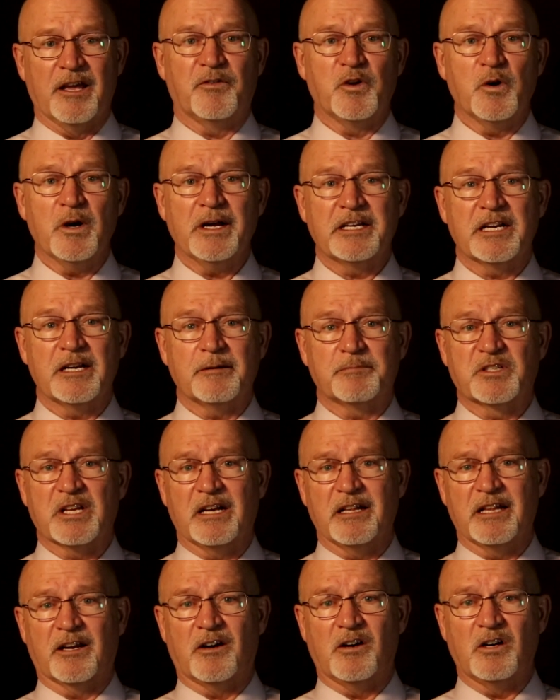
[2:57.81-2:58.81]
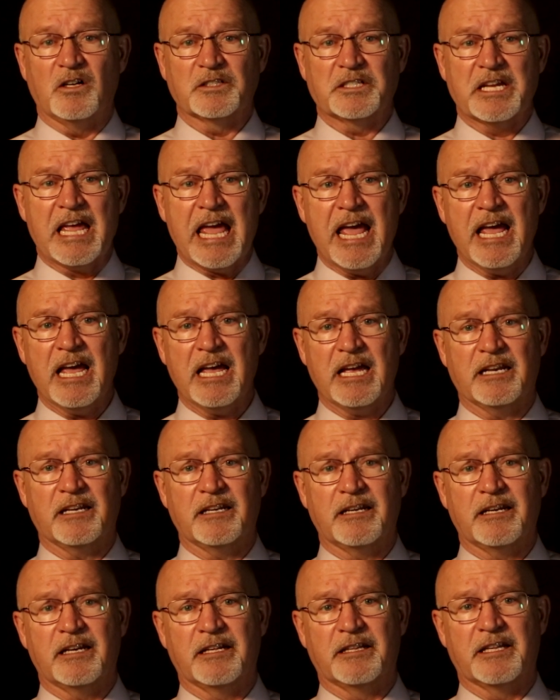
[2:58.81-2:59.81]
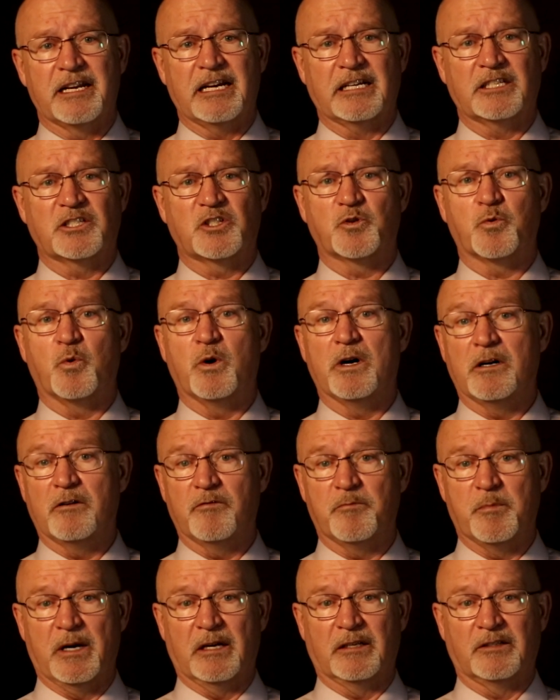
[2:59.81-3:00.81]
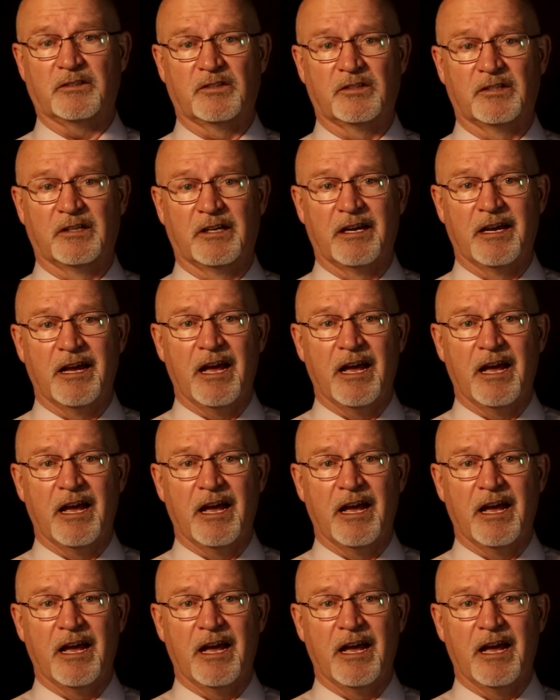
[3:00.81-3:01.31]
If you ended up selling all 10 in the next 12 months,